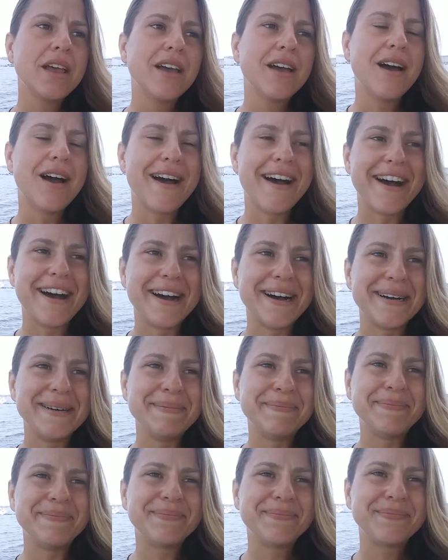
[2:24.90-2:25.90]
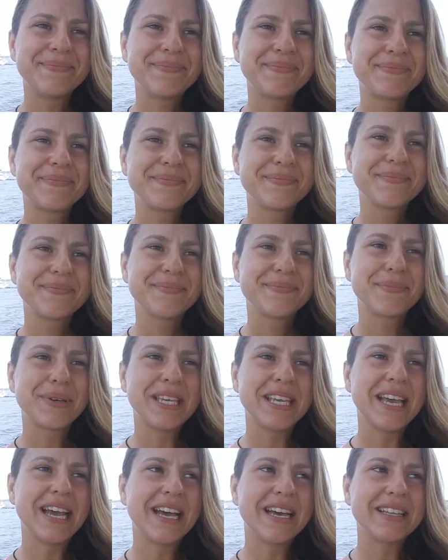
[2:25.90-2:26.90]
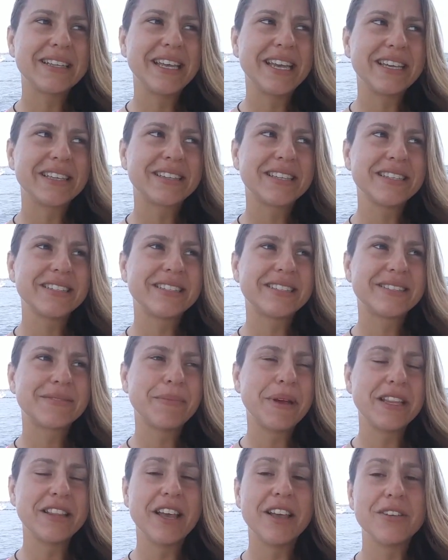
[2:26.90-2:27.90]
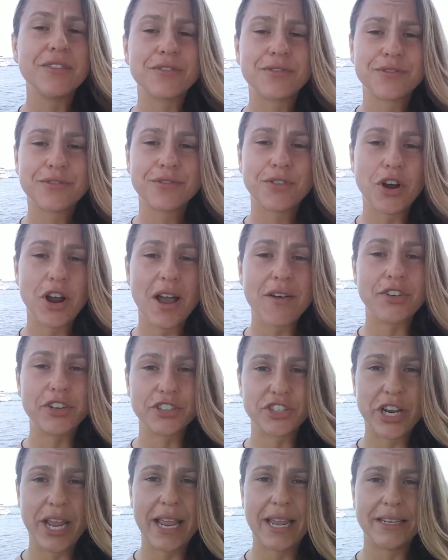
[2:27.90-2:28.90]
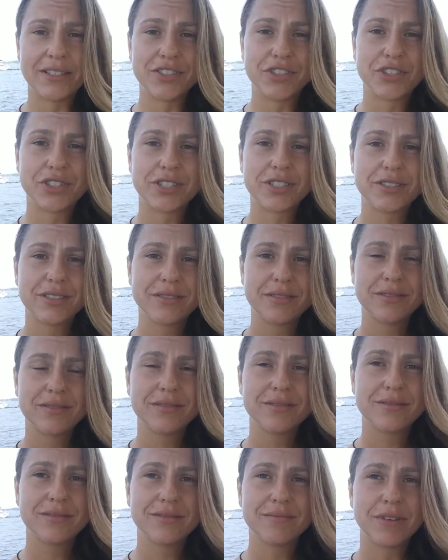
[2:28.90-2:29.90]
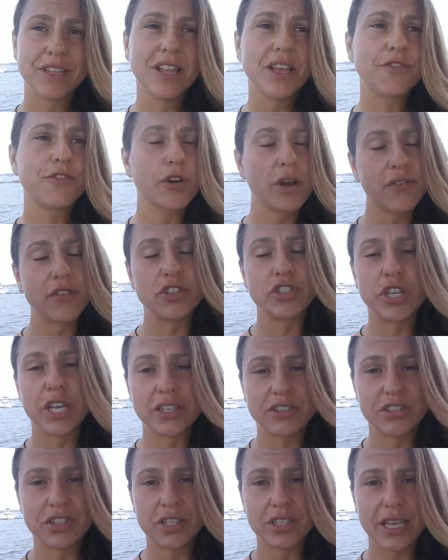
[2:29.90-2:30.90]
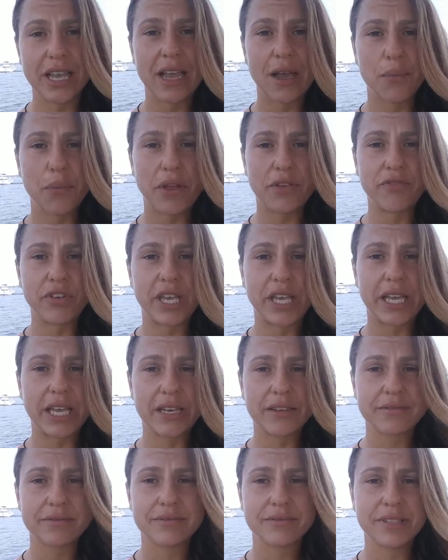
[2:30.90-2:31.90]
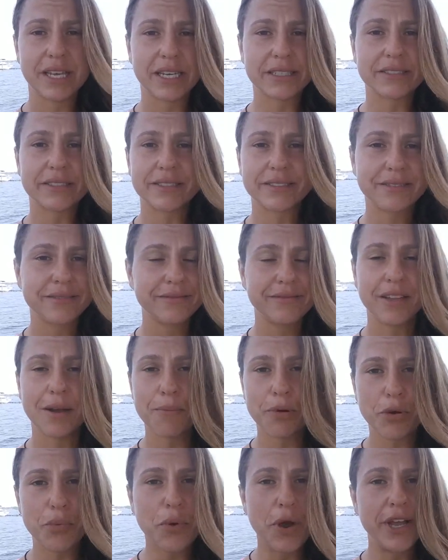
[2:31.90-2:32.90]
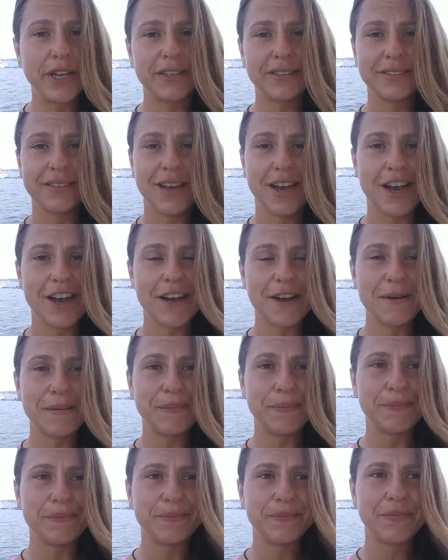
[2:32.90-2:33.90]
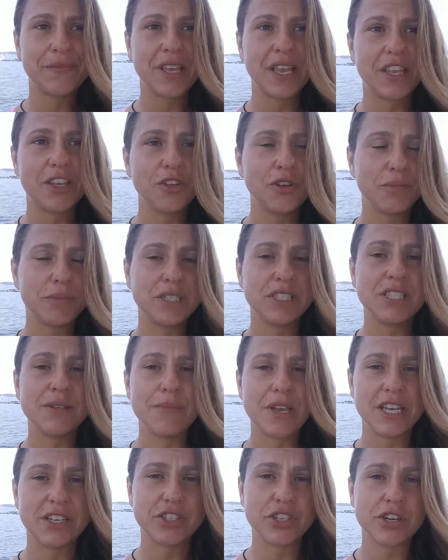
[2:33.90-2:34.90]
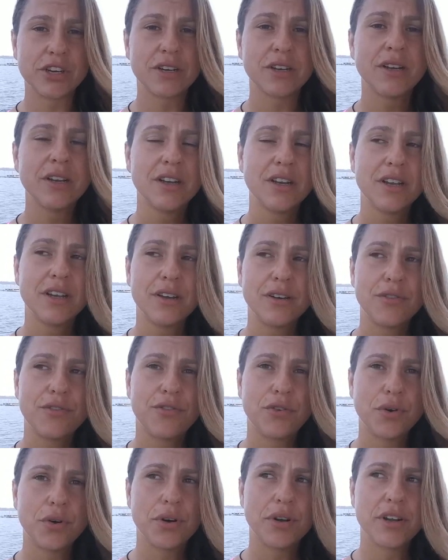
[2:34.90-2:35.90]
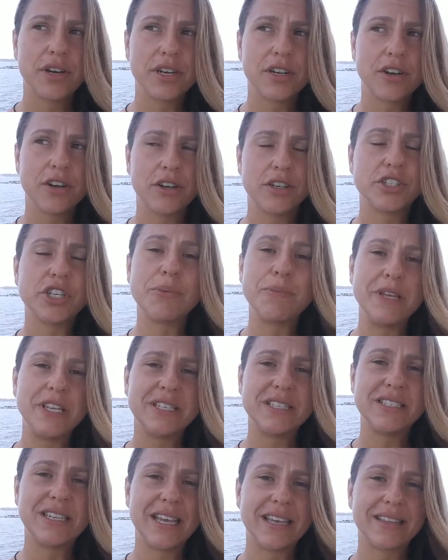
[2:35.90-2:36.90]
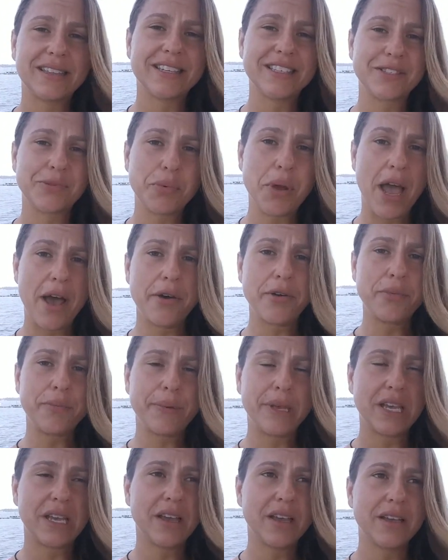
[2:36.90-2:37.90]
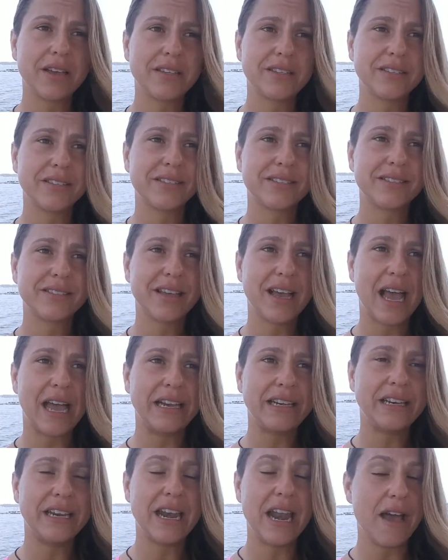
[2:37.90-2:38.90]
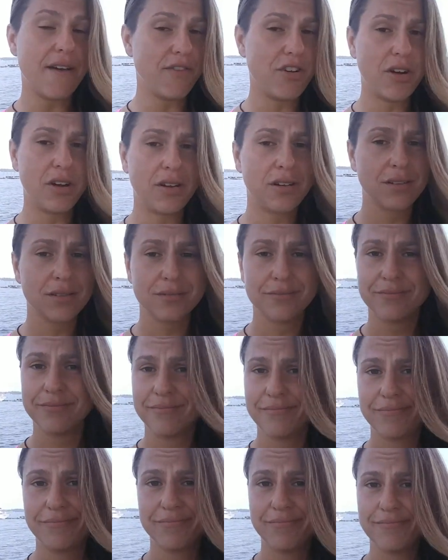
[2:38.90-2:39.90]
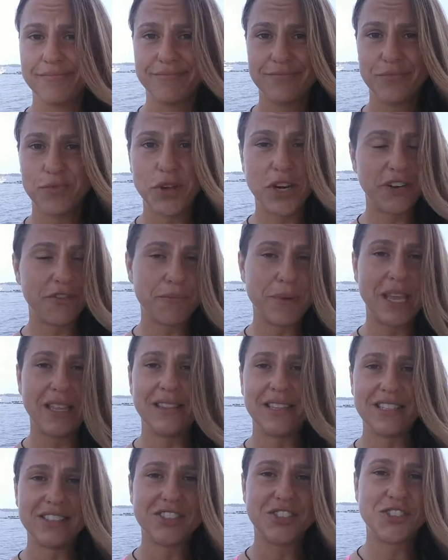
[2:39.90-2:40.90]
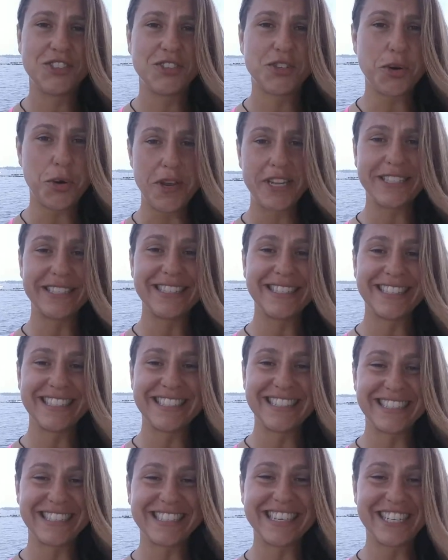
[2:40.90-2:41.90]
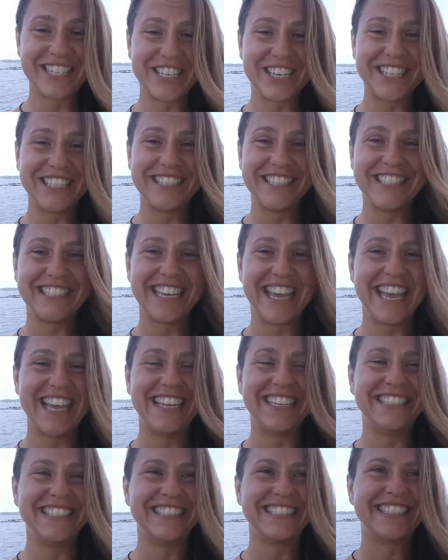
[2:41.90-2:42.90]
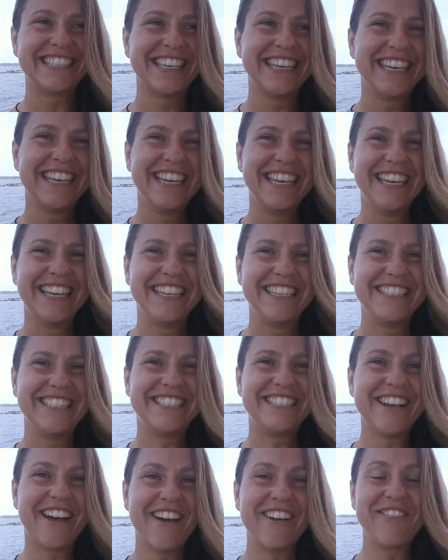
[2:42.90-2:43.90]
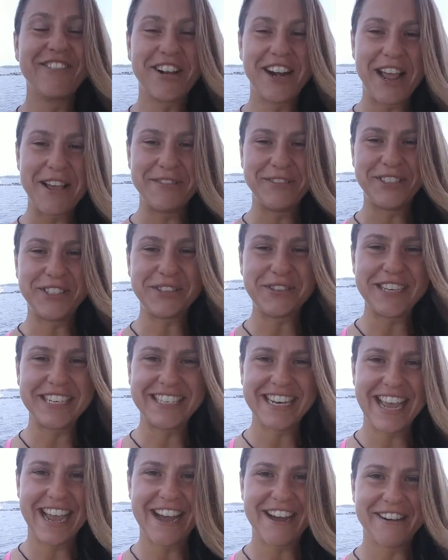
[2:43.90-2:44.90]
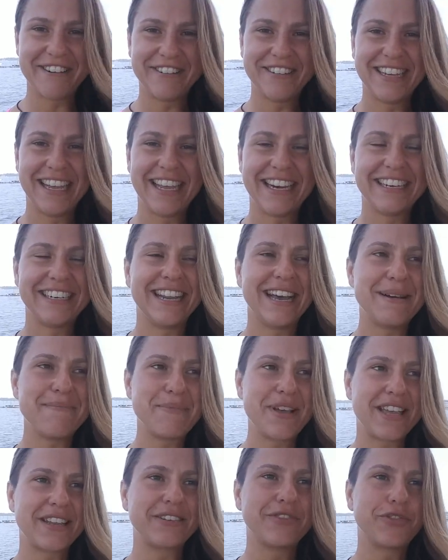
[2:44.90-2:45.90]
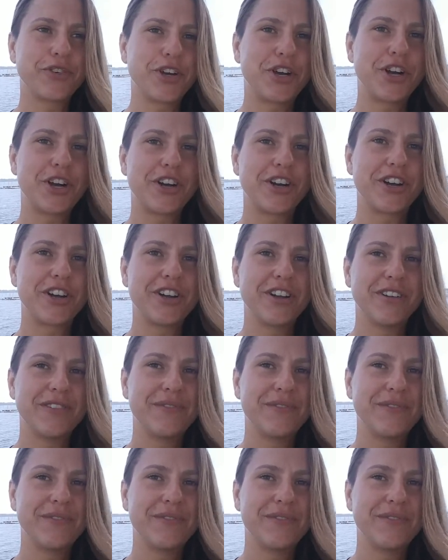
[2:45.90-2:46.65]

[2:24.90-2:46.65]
Um, but yeah, like this, my life forever changed. My life forever changed the day I went vegan. That's number one. Um, thank you to Mitzi Major for encouraging me to take this route because I never would have made these choices and decisions and done what I'm doing now had it not been for her